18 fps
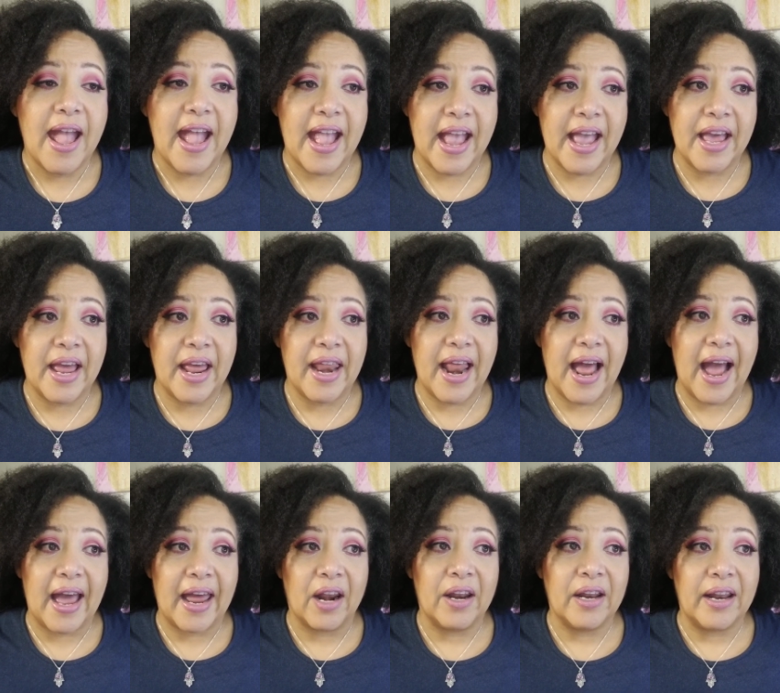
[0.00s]
And
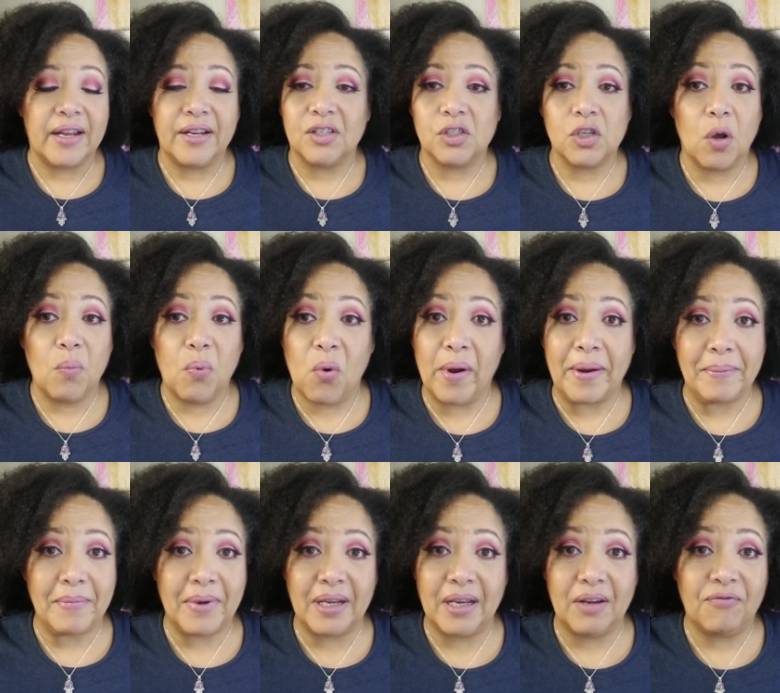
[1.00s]
I, there's no point
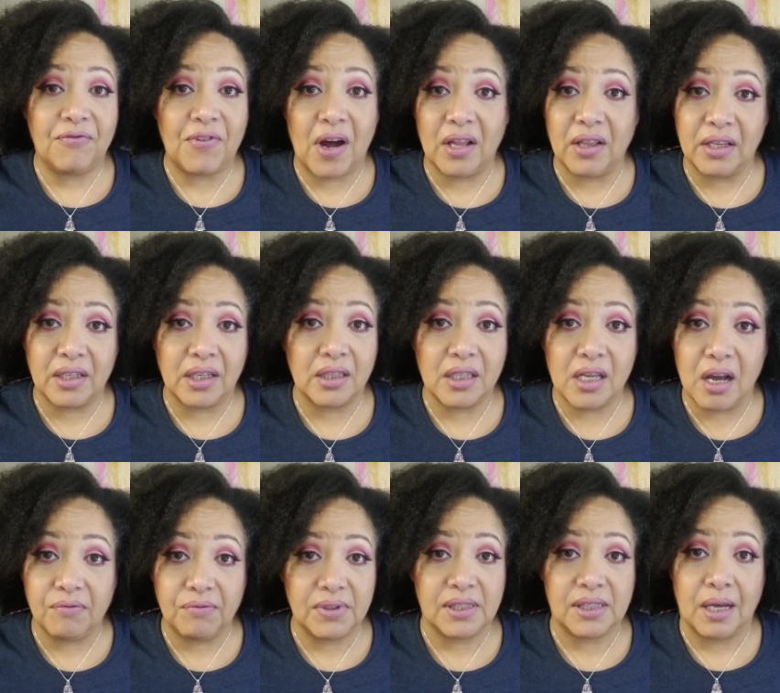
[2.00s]
me falling in
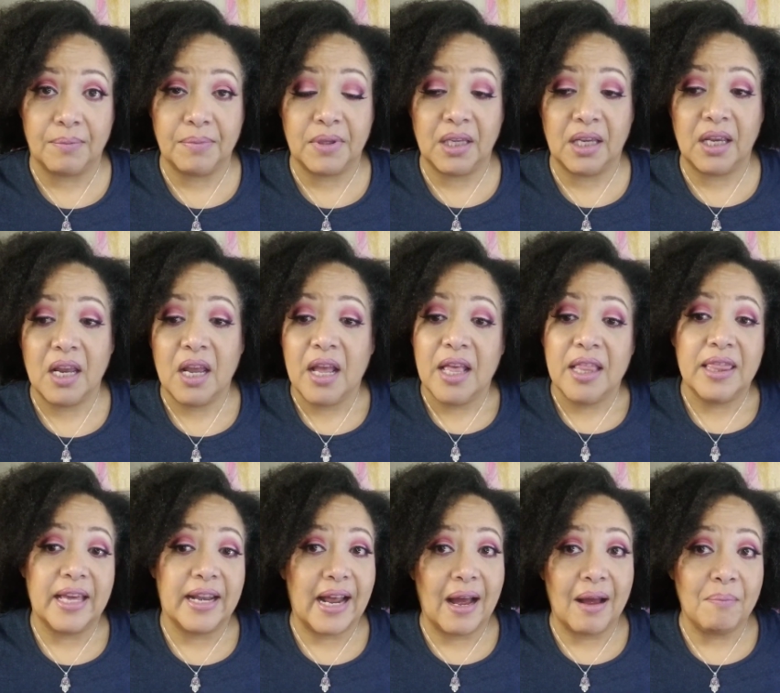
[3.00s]
love with something
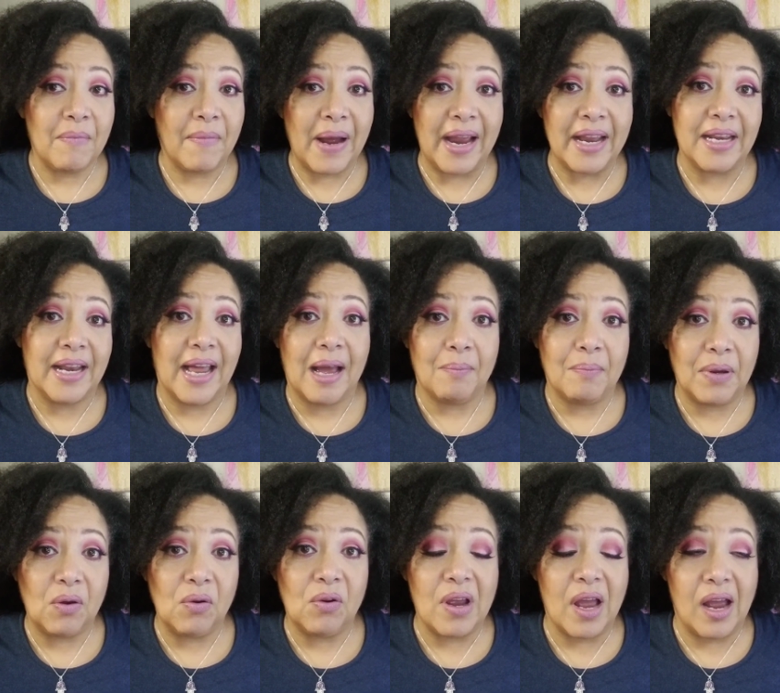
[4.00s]
that I might not
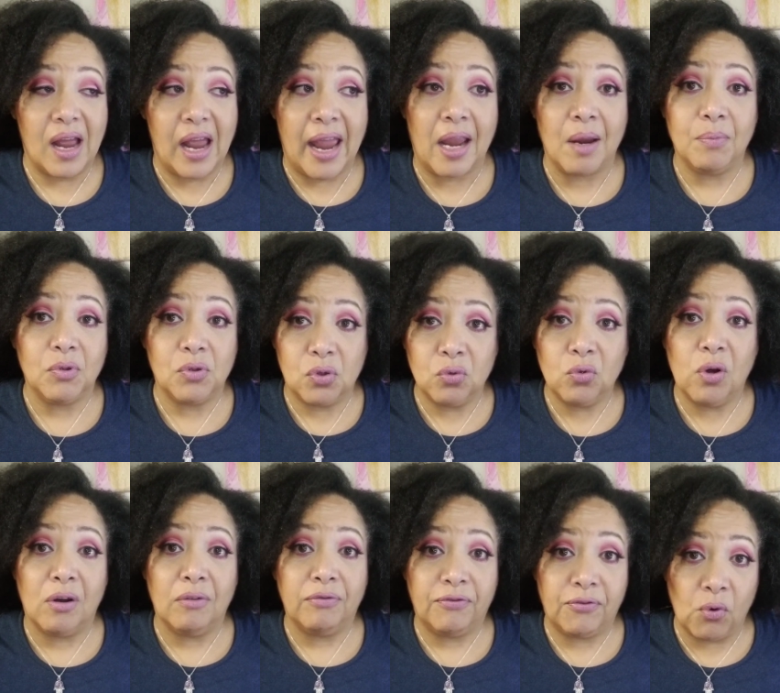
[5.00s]
be able to
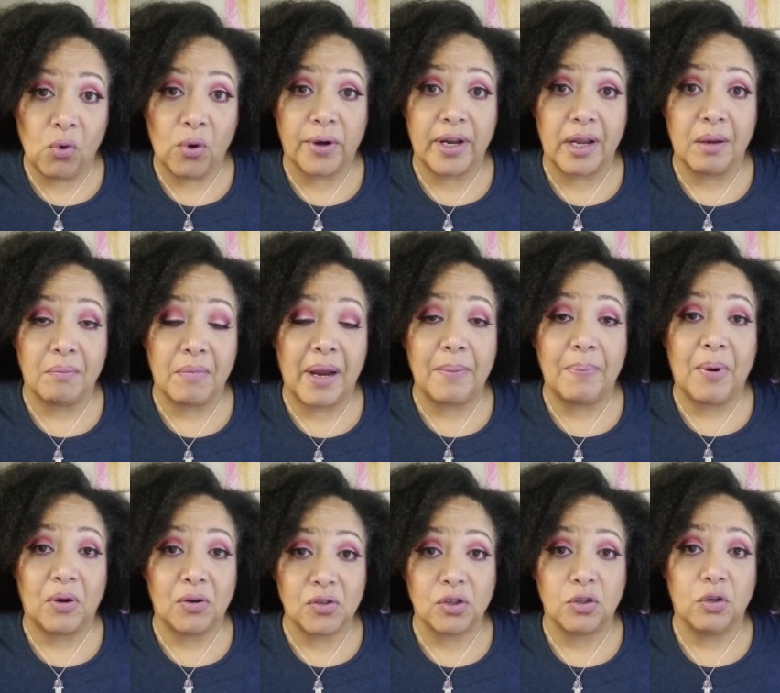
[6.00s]
afford in my
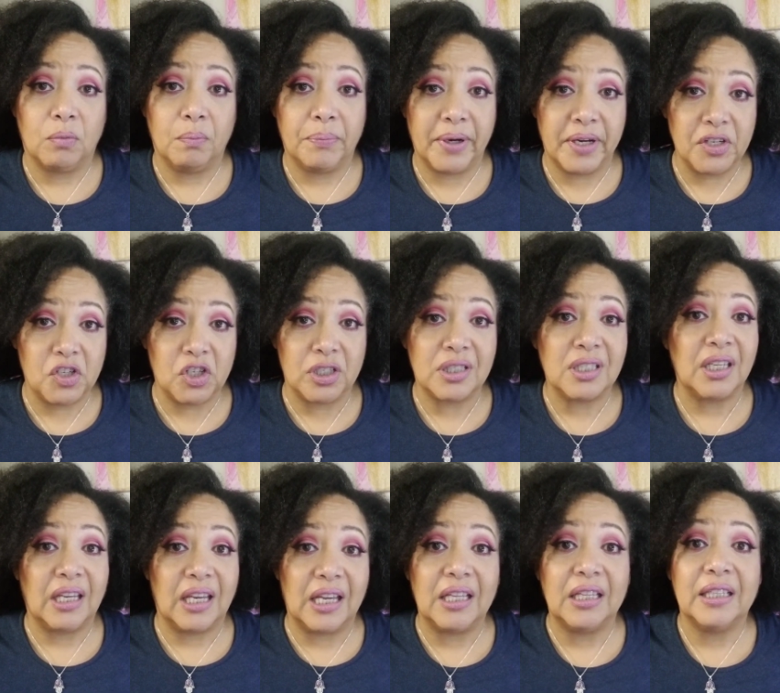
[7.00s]
personal budget to
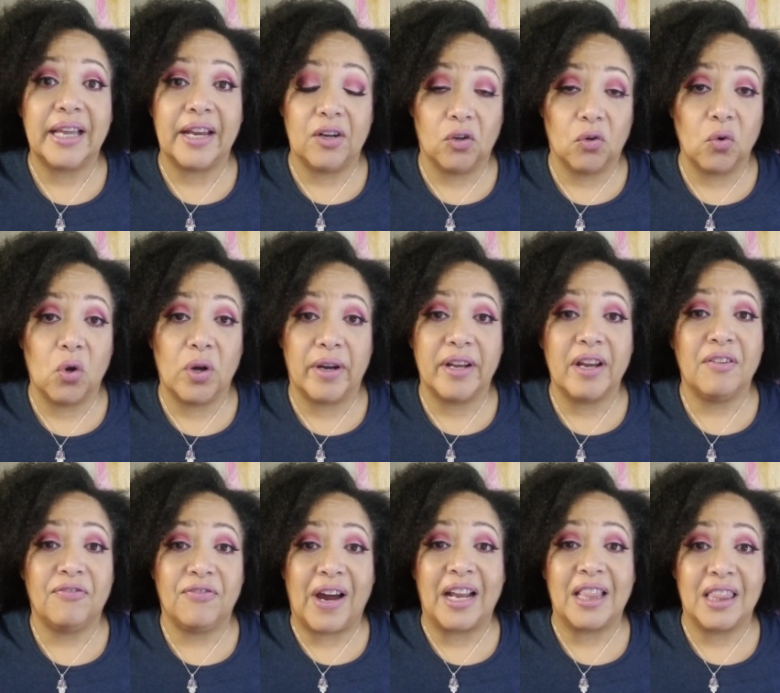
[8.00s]
get later on
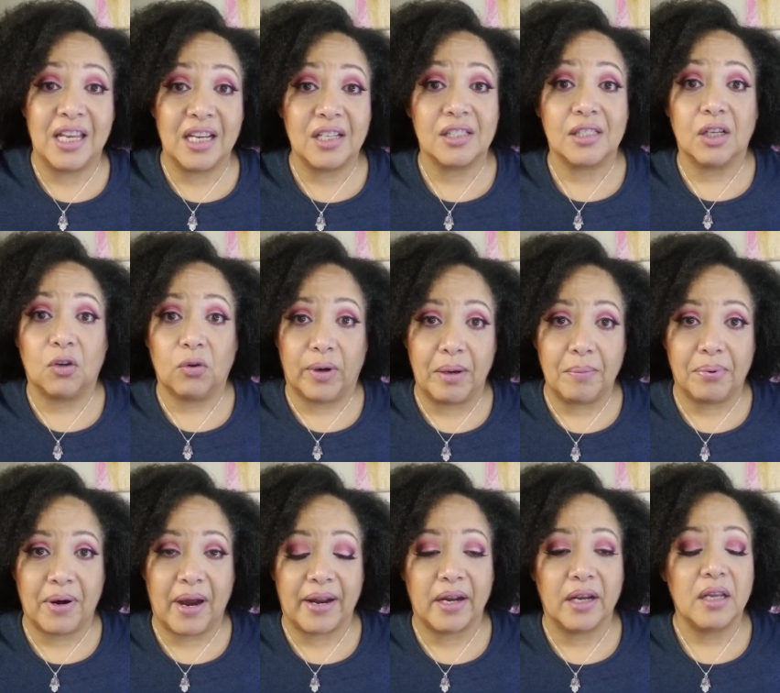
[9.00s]
if I think it's a great
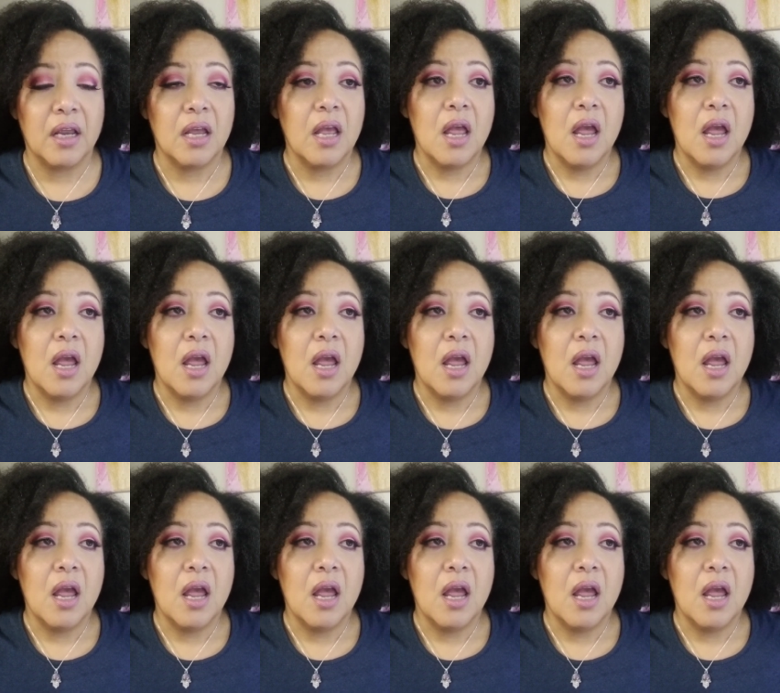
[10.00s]
product.